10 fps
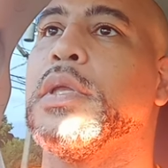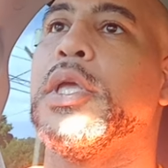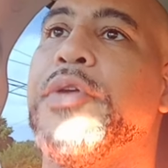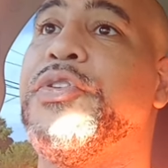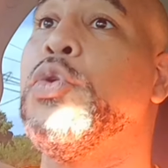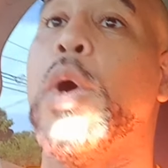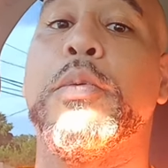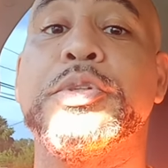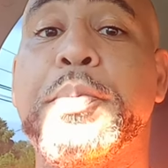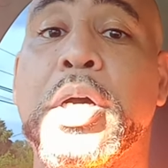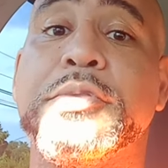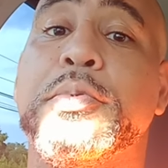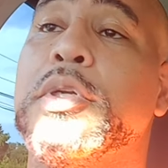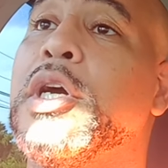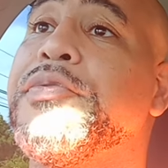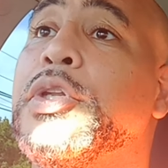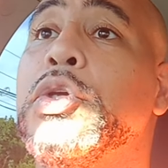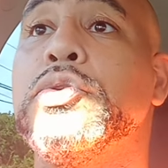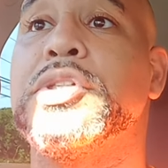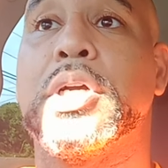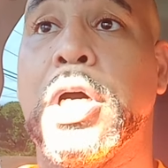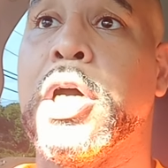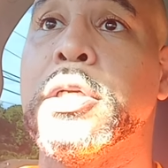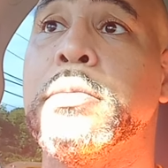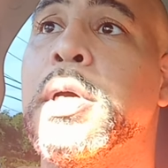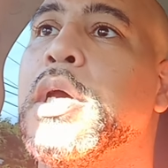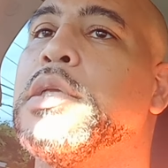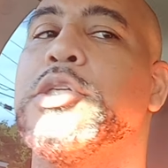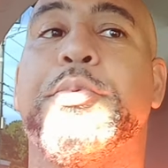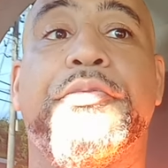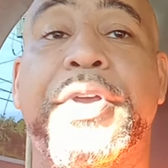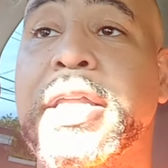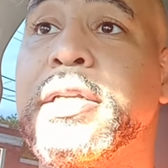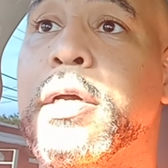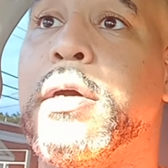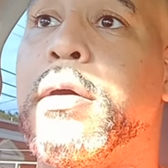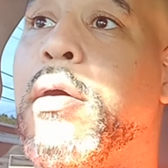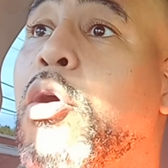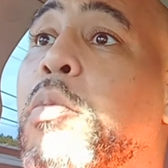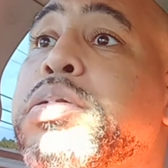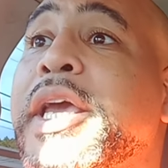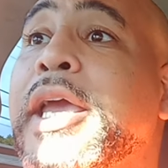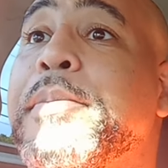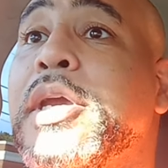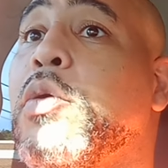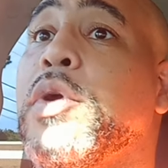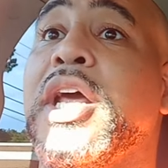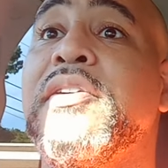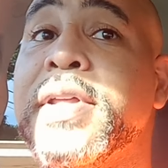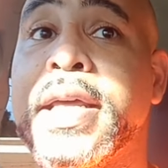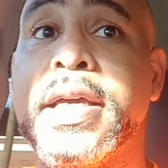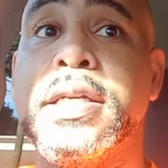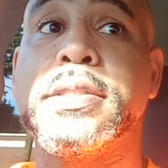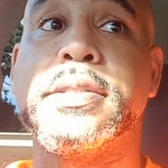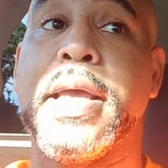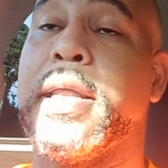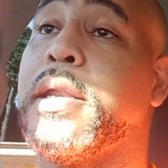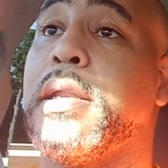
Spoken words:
If you weren't responsible enough to use a condom to prevent, or a plan B or whatever it is that